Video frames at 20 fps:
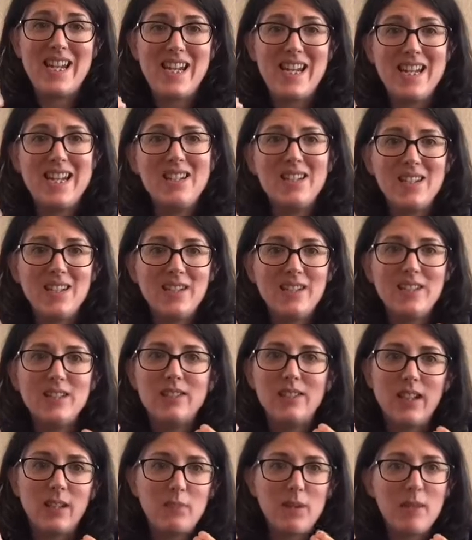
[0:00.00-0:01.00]
eat,
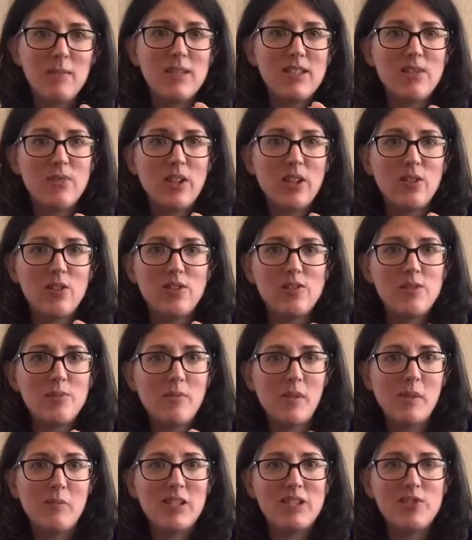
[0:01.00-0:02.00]
like baby's fingers and
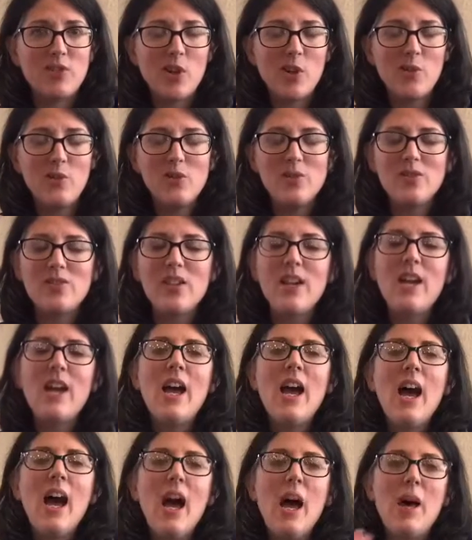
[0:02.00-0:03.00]
baby's toes.
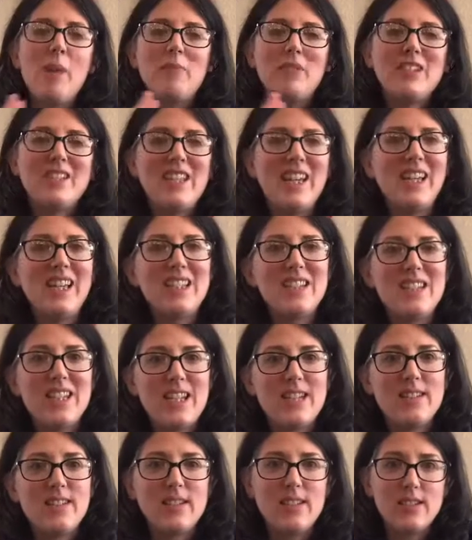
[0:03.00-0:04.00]
The second
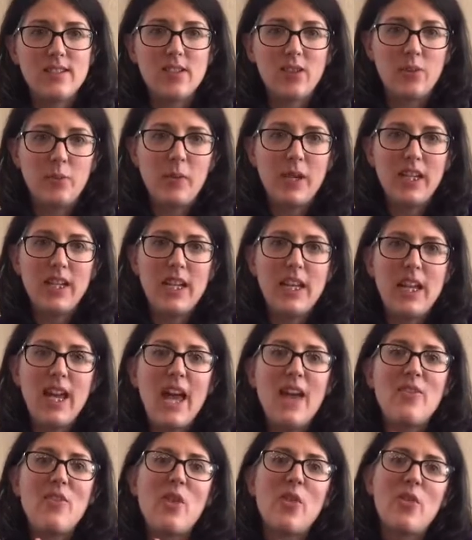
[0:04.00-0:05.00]
is this Little Piggy,
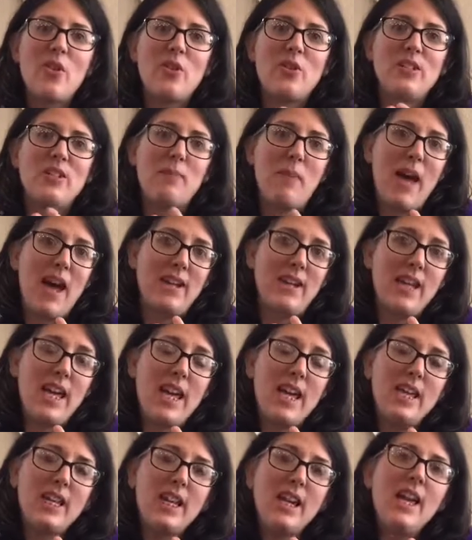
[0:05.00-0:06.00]
and the third is Pat a
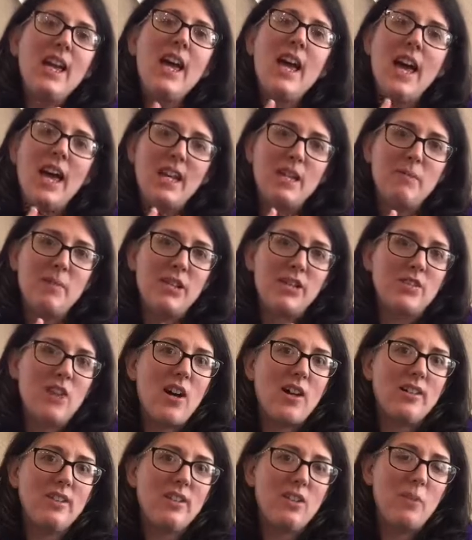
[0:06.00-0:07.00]
Cake. And I'm going to
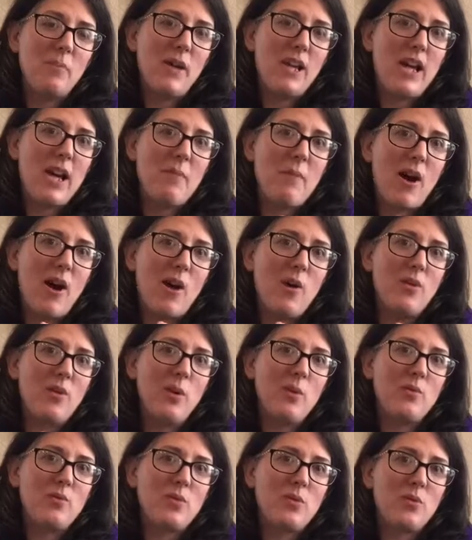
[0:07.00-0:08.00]
talk a little bit about how
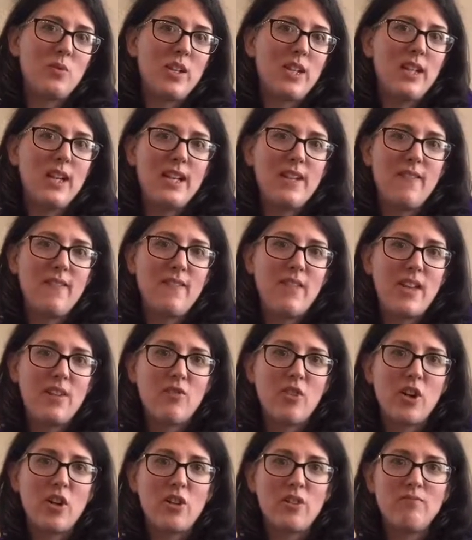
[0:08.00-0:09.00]
those 3 kind of
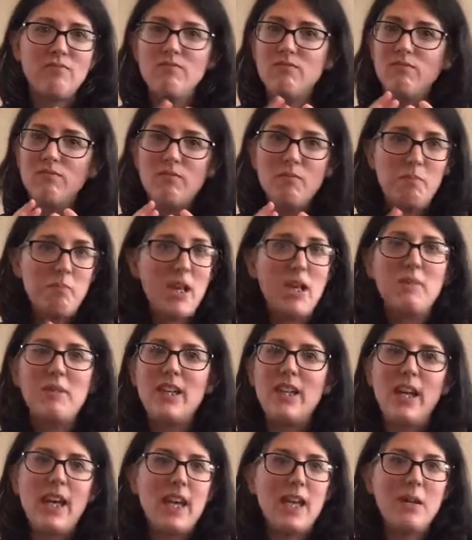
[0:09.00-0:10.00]
favorite
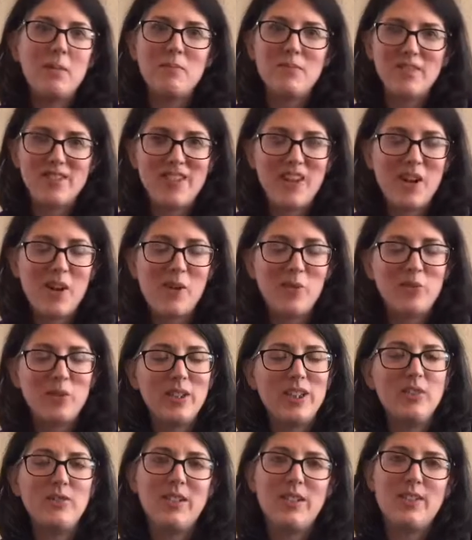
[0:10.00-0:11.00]
baby games
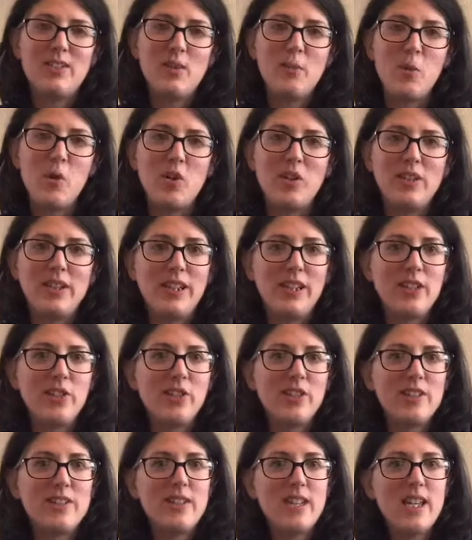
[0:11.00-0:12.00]
really support early
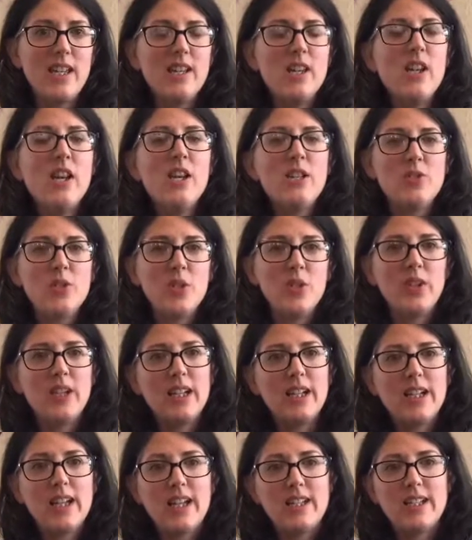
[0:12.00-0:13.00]
literacy, so you can
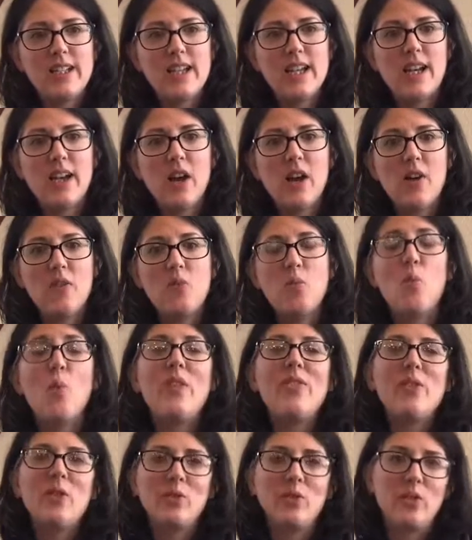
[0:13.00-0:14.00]
get an idea of
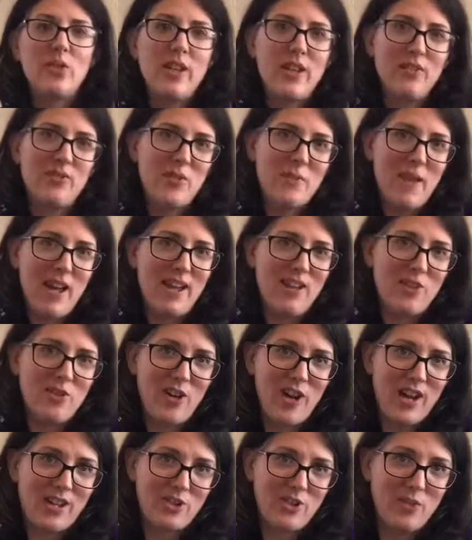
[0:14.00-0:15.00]
what they're learning from that
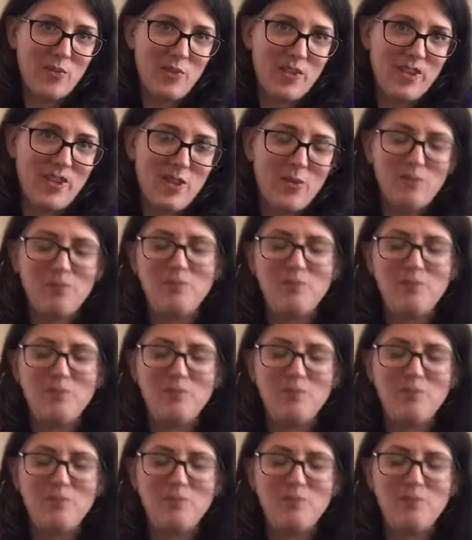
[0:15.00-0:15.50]
interaction with you.